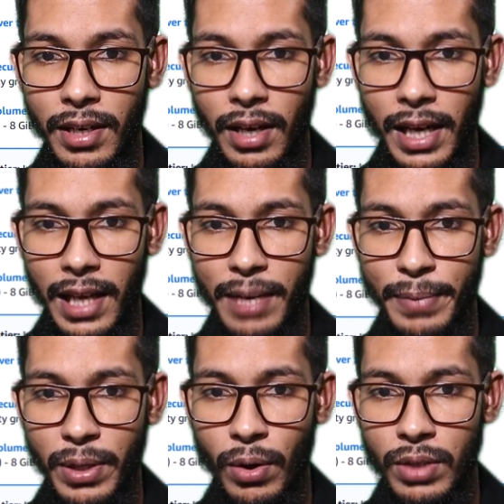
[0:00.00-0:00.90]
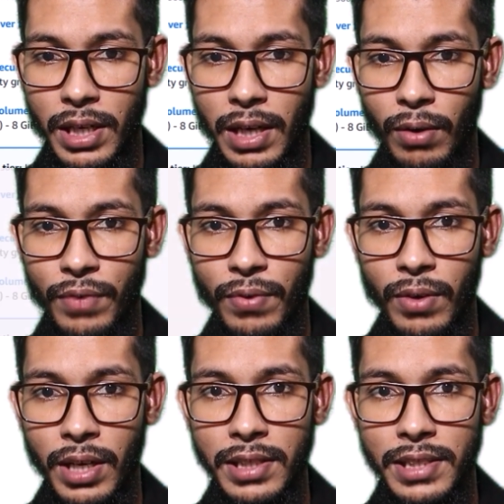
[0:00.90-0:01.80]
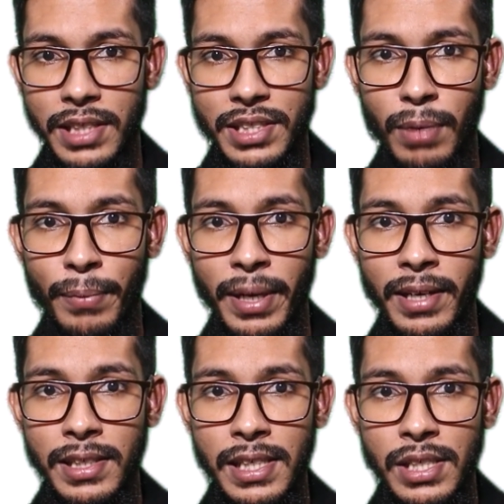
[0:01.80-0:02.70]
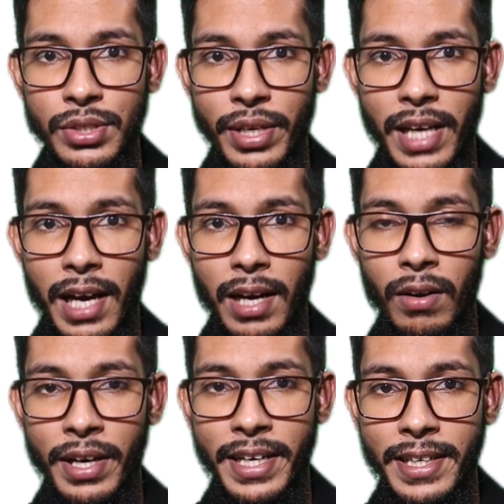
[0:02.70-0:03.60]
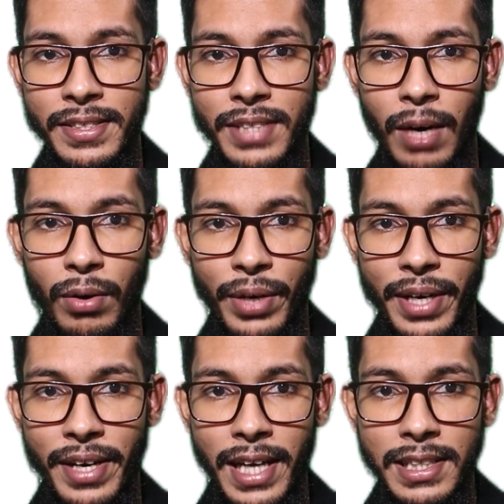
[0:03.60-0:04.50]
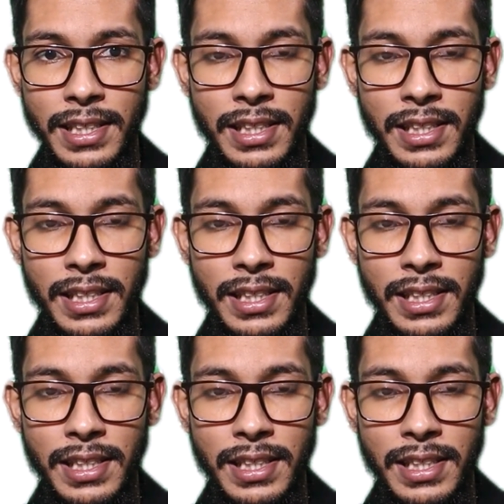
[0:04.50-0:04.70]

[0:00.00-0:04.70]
Okay, let me go to the download folder, just a moment. So here already it is downloaded, right?